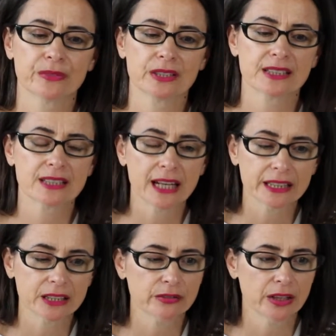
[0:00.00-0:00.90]

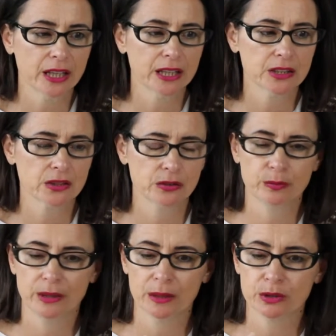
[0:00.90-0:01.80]
study of how to
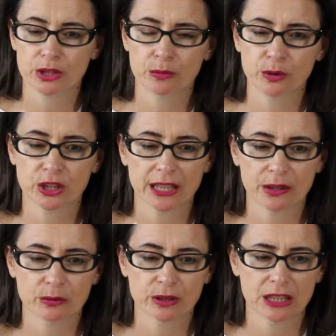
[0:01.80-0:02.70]
be able to
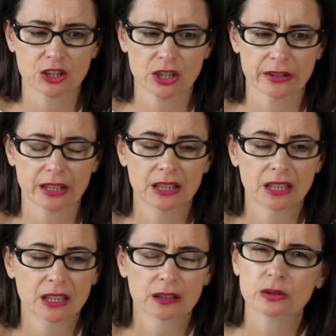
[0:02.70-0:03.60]
communicate with each other.
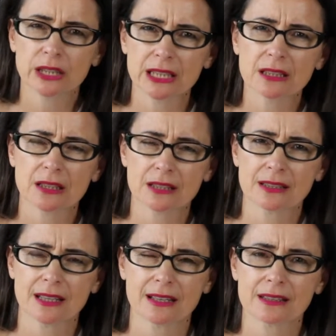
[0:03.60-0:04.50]
Look into
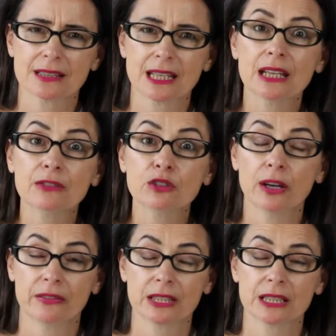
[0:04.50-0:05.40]
these things if you're
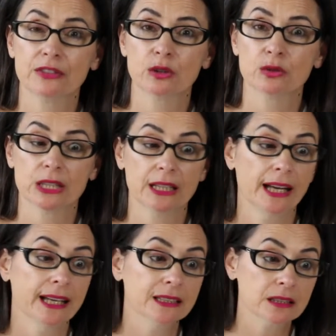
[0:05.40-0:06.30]
having difficulty,
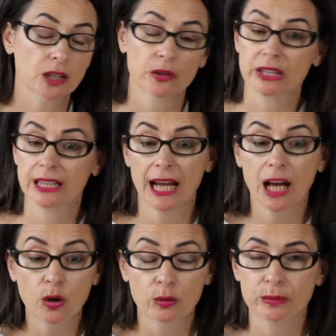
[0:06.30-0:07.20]
and go and get
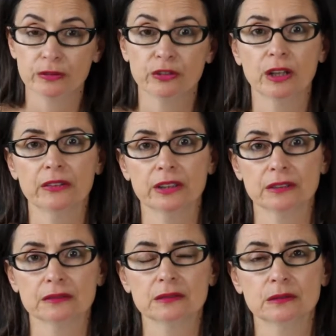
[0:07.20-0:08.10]
help if you're
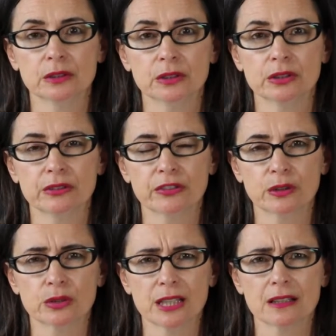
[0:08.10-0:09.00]
having real
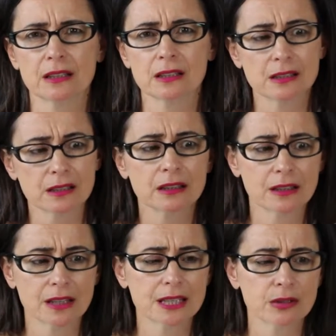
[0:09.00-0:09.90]
difficulty, because
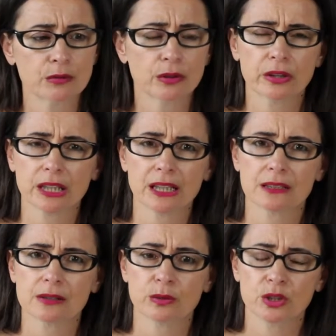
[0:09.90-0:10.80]
these are real
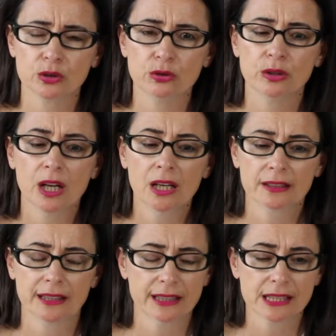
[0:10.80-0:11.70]
things. We do
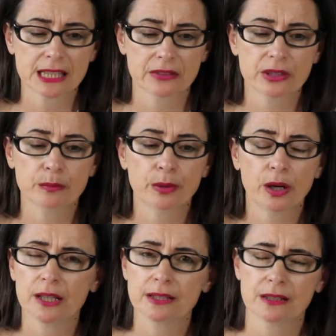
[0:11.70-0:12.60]
get ourselves in
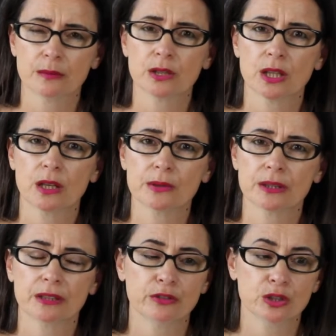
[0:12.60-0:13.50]
binds sometimes,
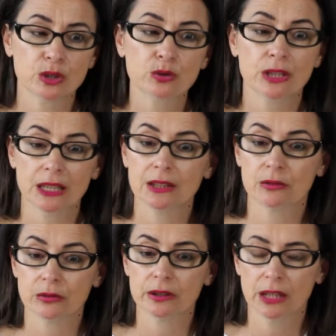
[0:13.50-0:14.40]
and if we do
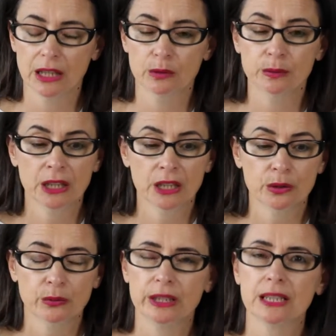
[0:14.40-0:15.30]
need real help,
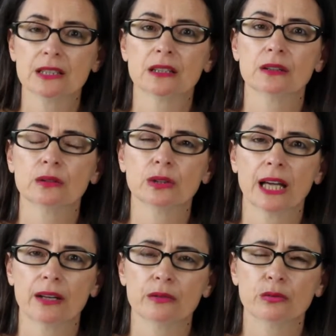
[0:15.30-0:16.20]
we need to look
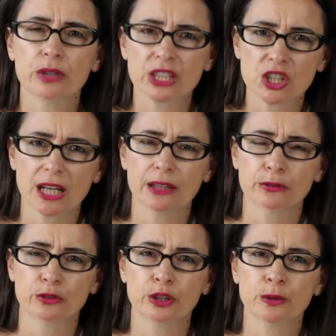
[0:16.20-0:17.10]
out and reach
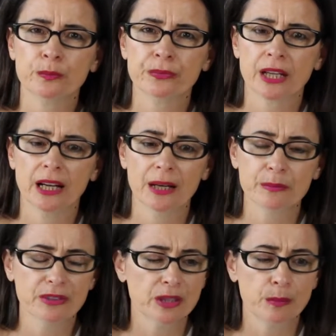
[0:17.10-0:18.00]
out for it.
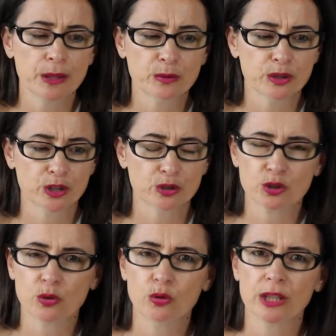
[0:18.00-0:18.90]
If there are people that you're
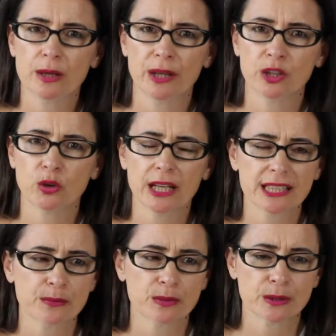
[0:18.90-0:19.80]
talking about your
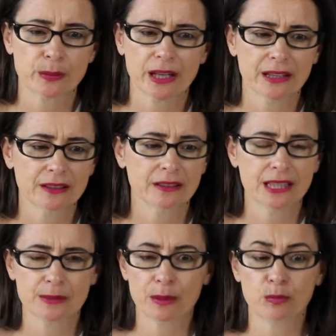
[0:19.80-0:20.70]
husband about, and
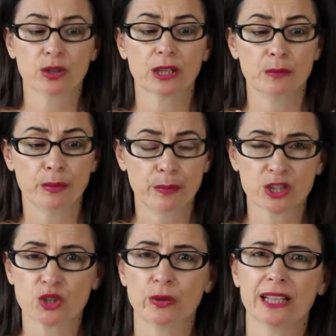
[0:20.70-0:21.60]
these people keep
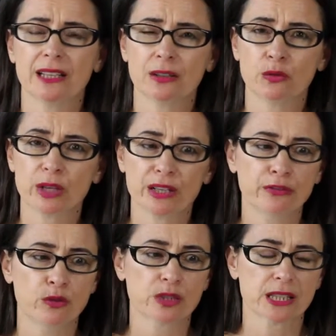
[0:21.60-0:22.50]
perpetuating and
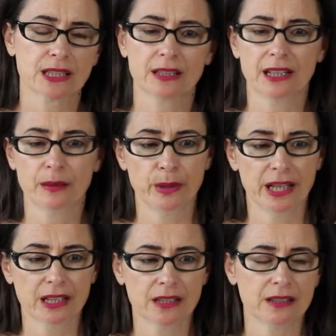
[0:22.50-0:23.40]
reinforcing that how
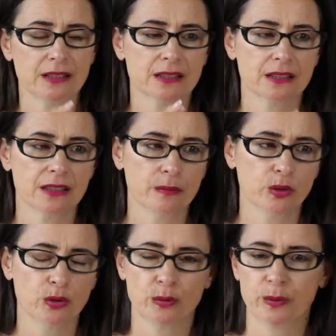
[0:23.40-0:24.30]
bad he is, and yep,
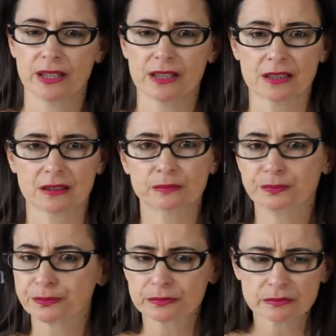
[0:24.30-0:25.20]
you're the best, and
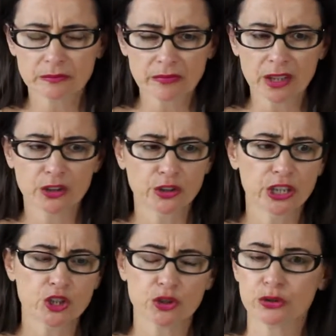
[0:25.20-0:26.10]

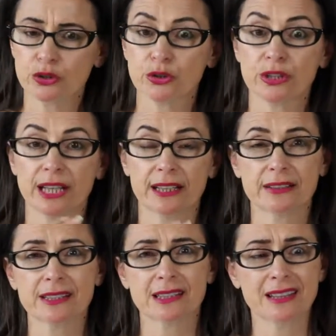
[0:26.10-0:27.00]
he shouldn't do that, and
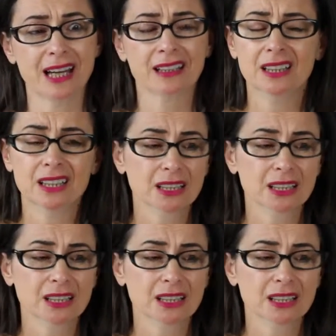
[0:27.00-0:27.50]
this and that,